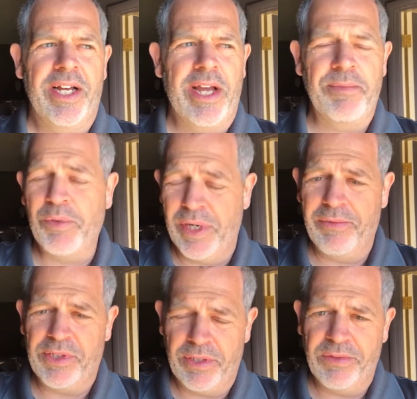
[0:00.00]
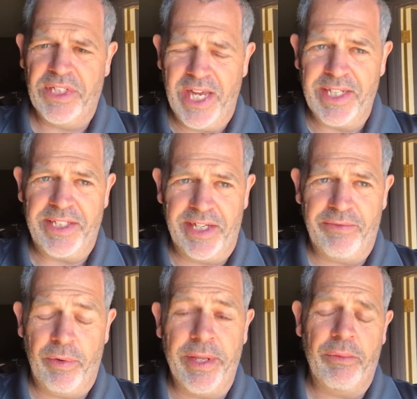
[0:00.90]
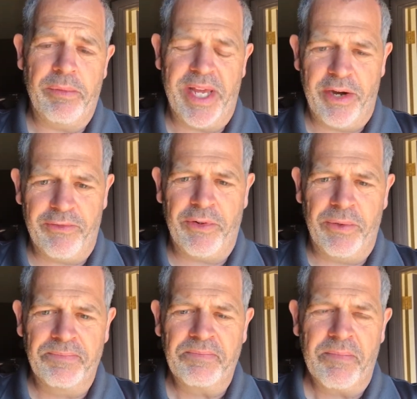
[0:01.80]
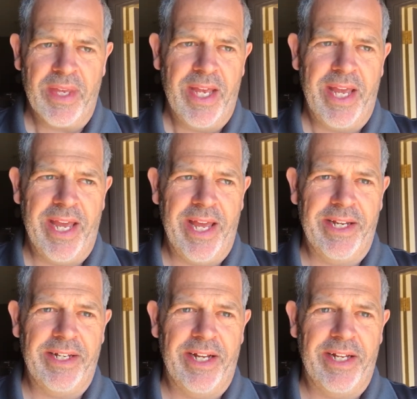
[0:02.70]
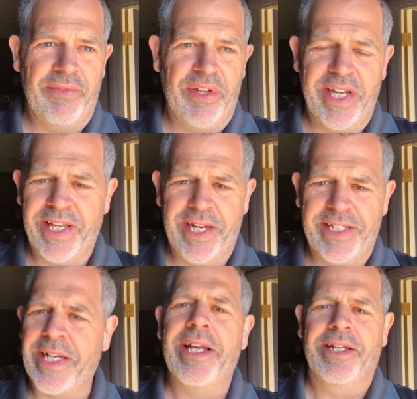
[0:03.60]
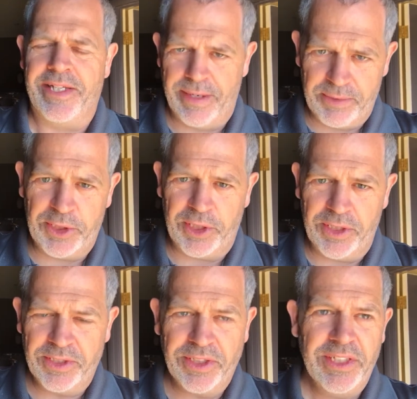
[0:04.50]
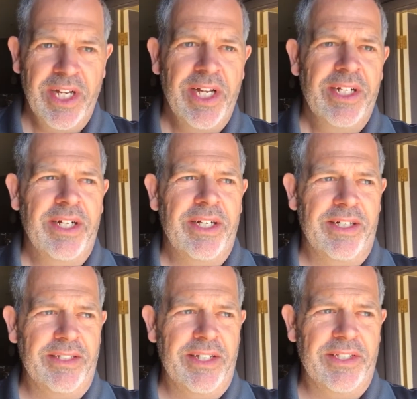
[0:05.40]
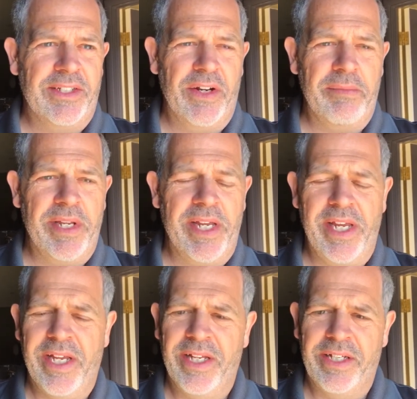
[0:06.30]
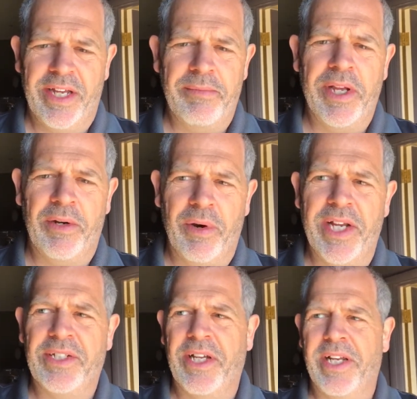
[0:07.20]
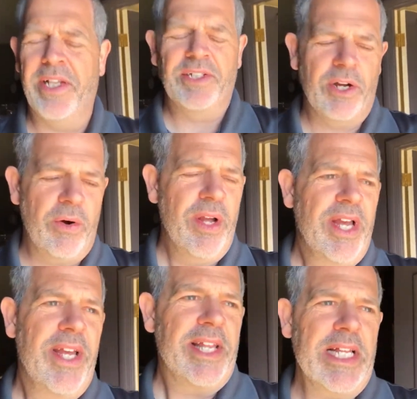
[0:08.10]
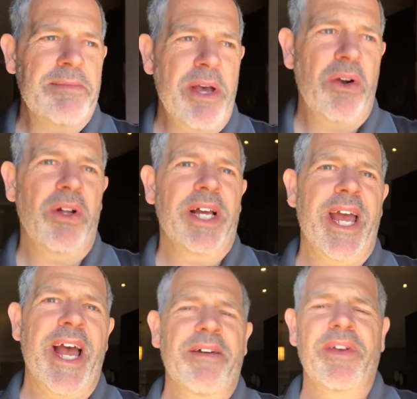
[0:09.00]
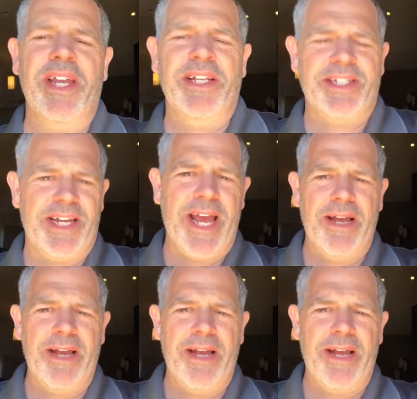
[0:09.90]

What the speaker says: Come to whatever service you get a ticket for. That would be helpful. And if you didn't get a ticket, come to church. It's going to be a great Sunday. So that's about all I have. It is an